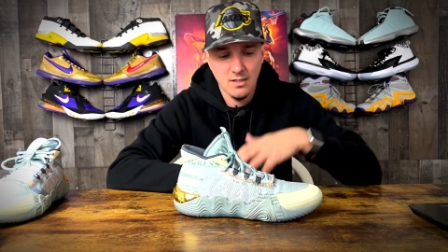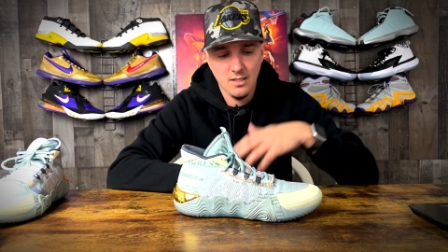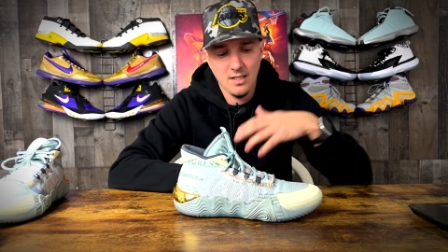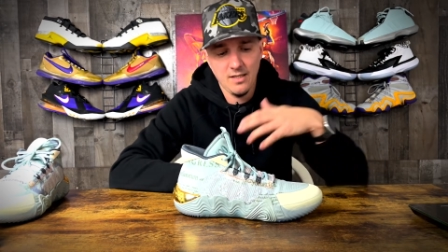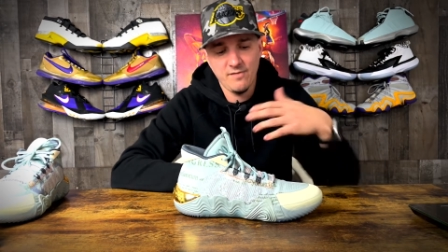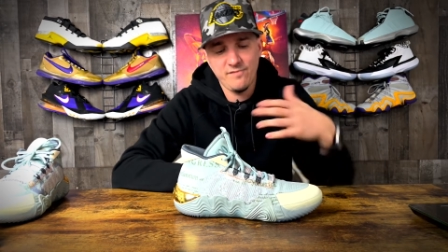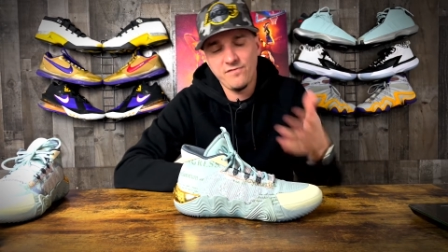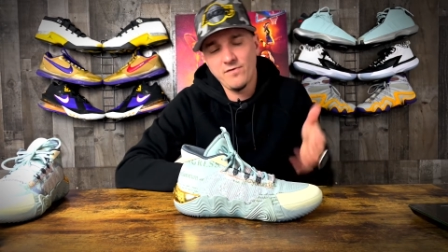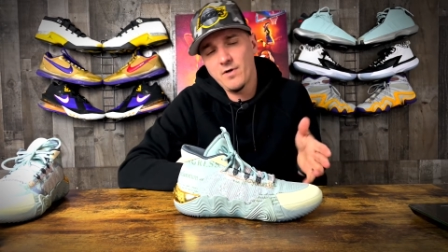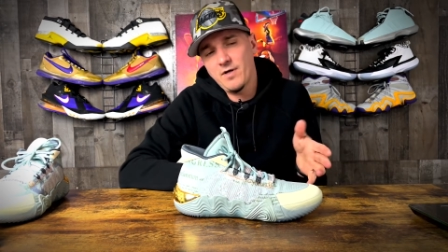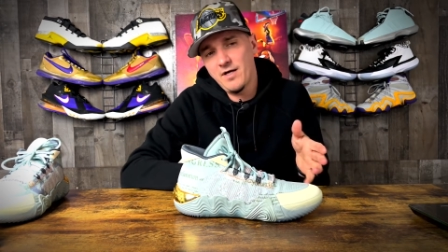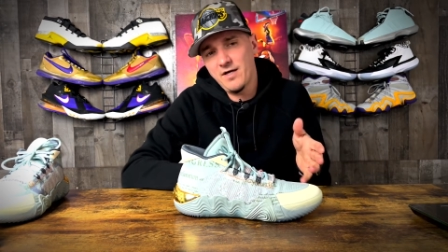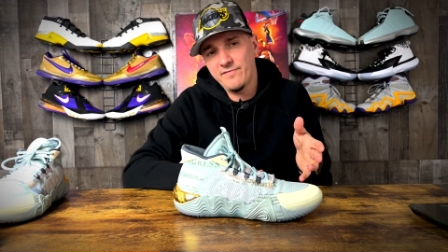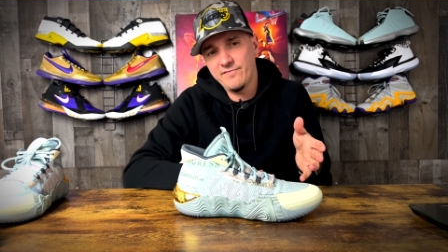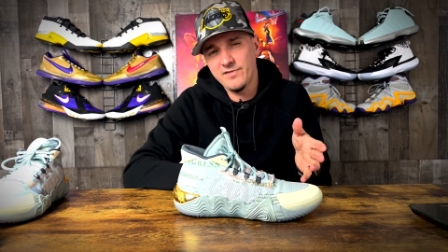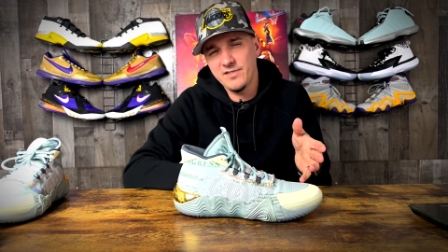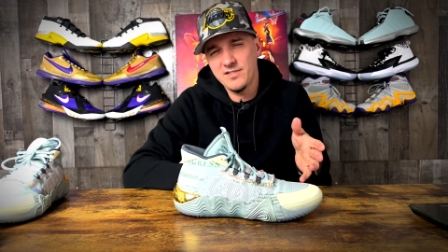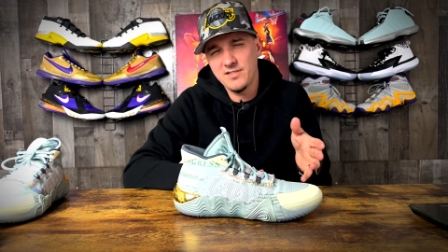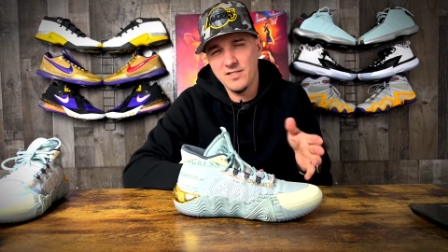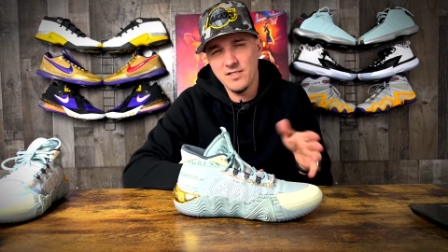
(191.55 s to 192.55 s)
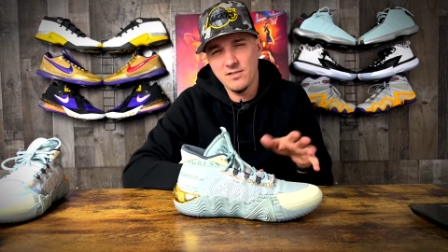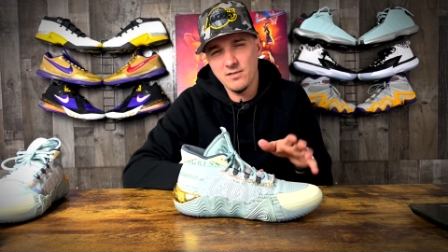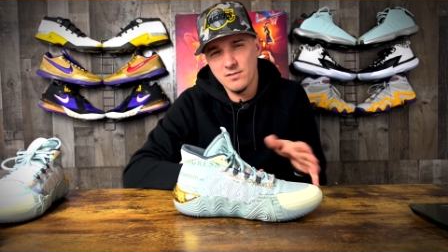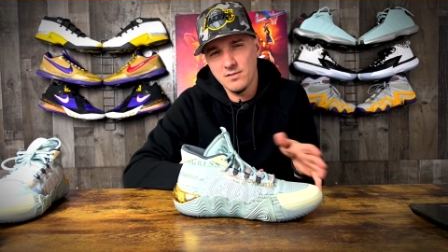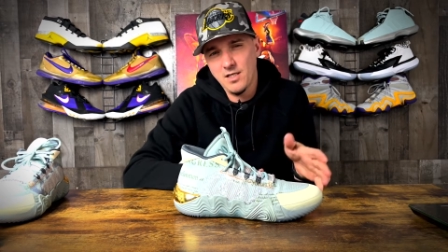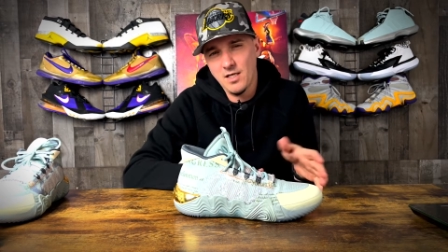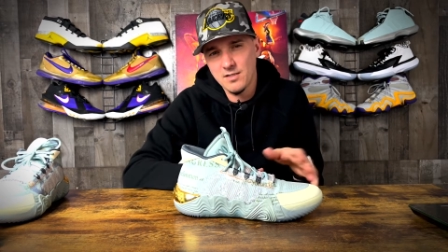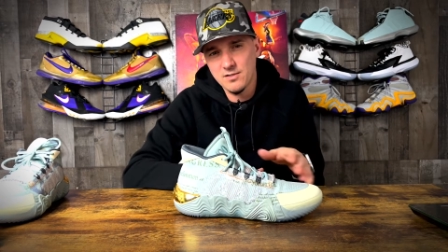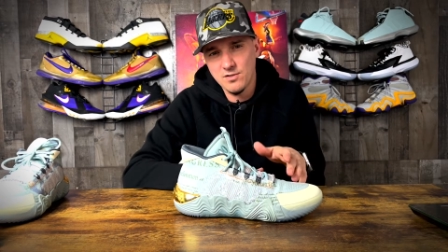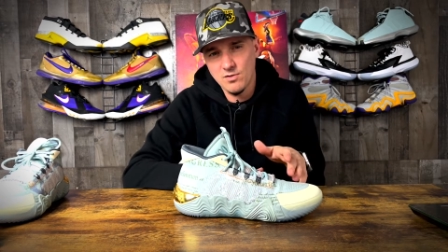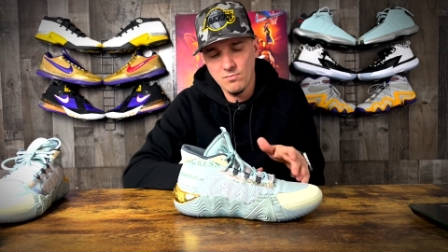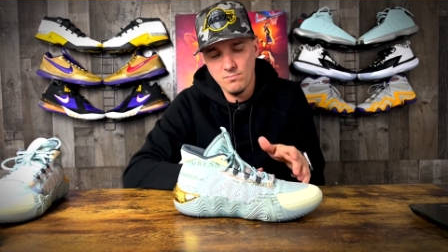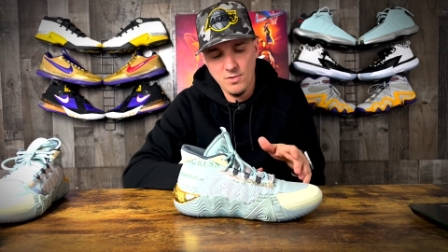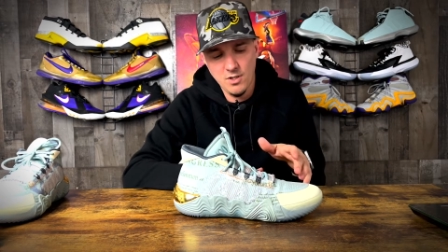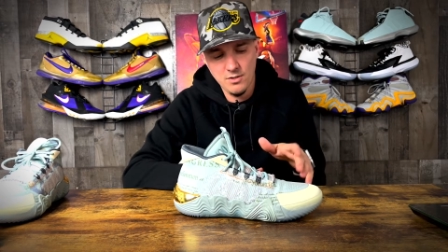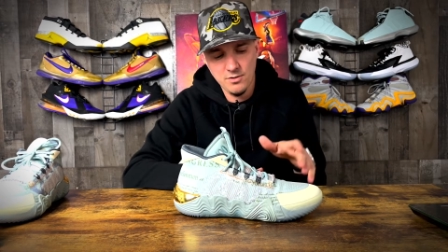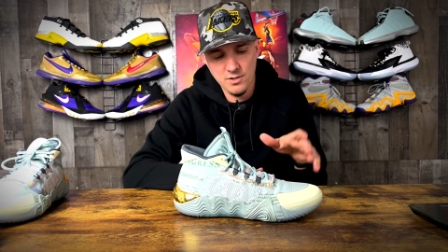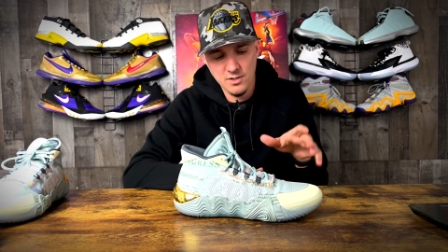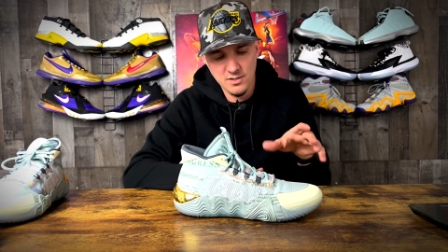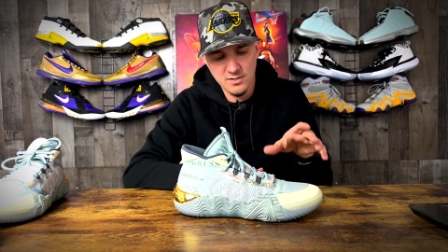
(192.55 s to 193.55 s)
On the front half of the sneaker, not so
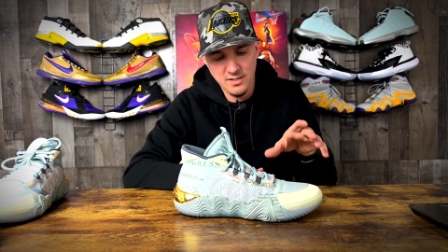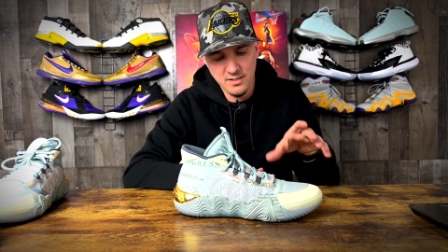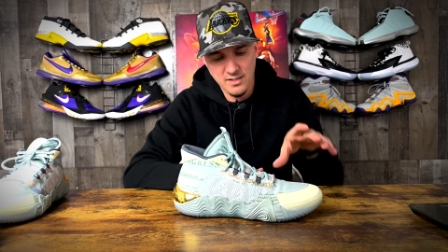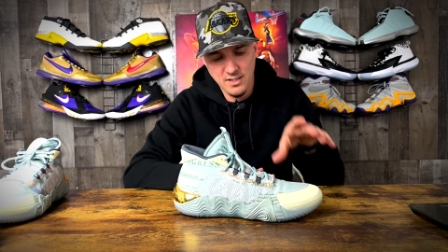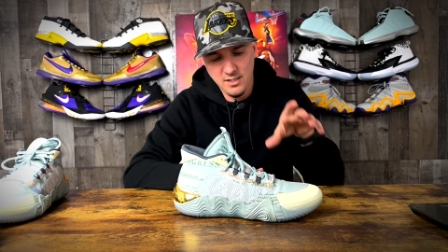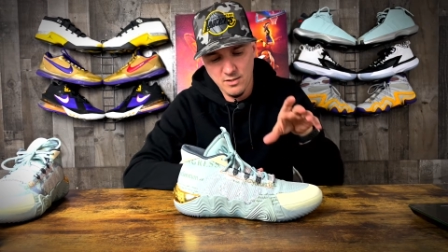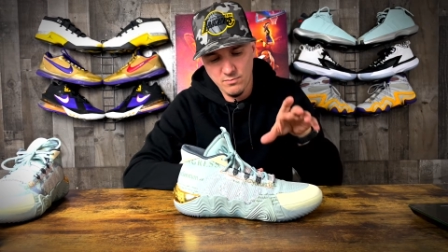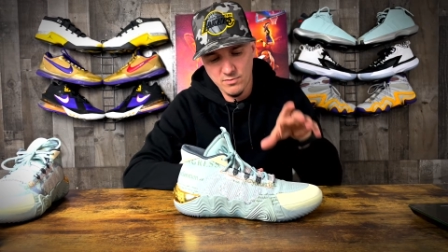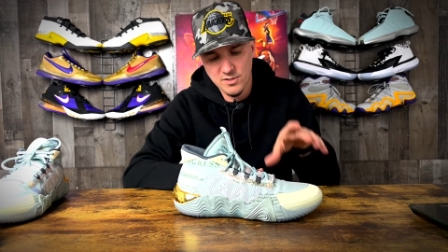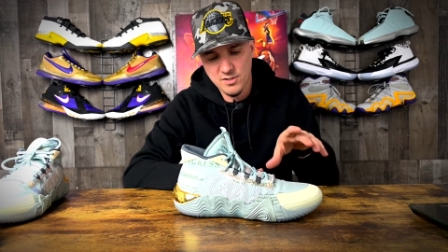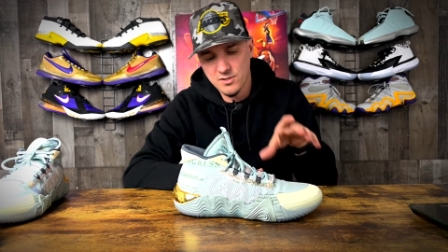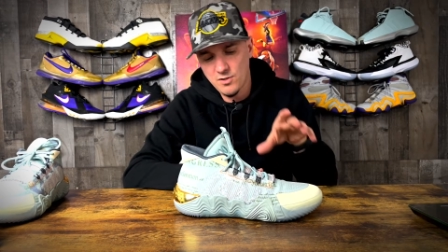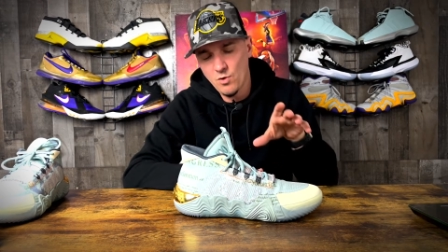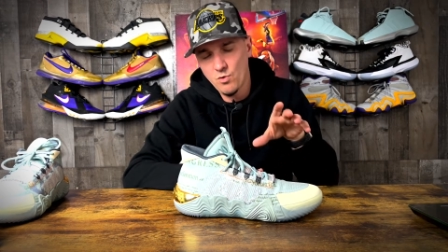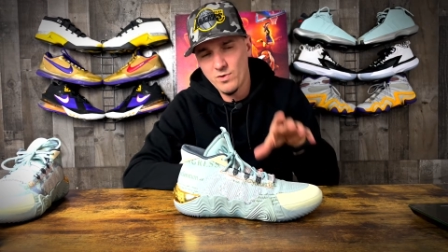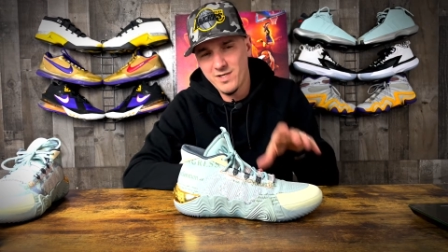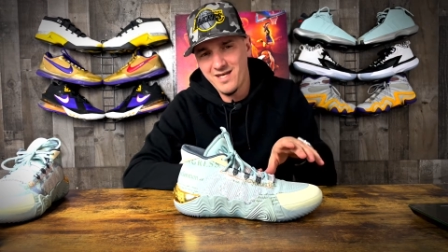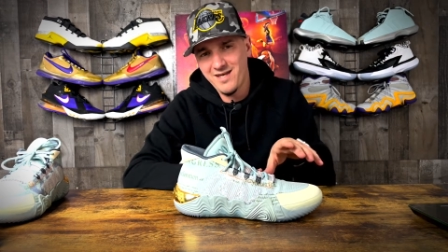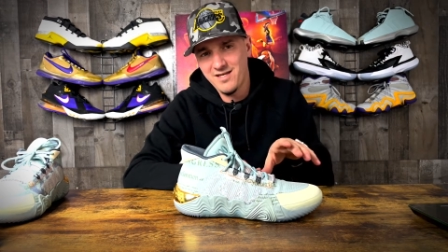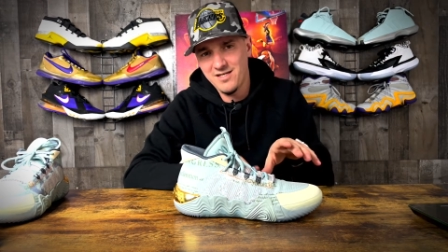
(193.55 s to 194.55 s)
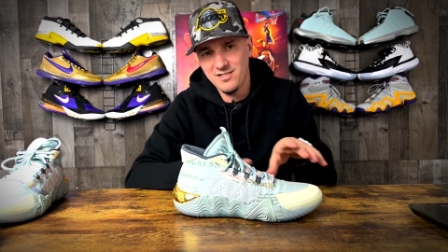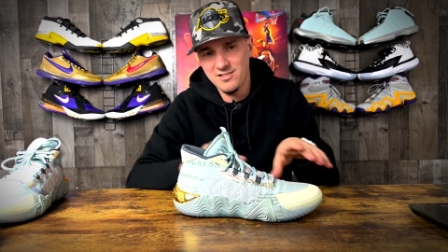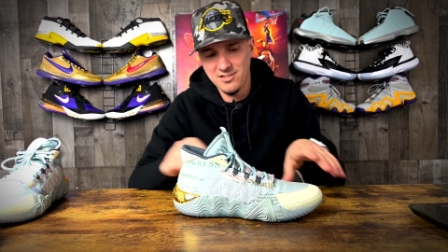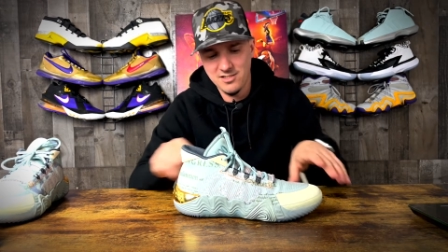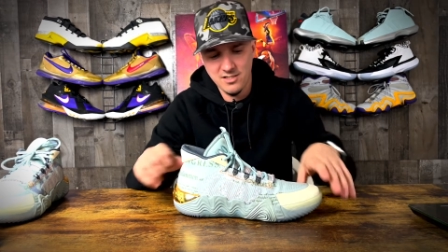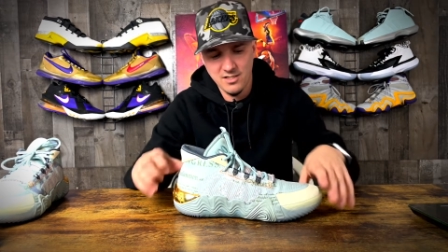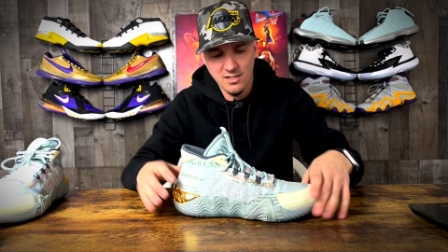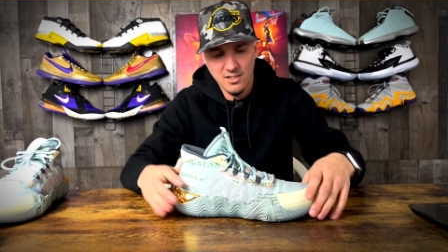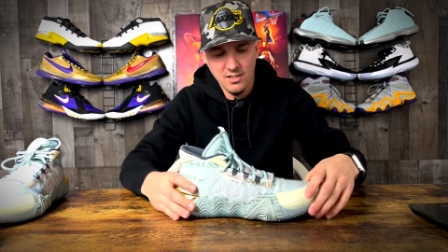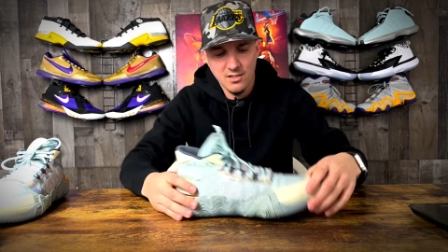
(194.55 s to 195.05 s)
much because I think it was so caged.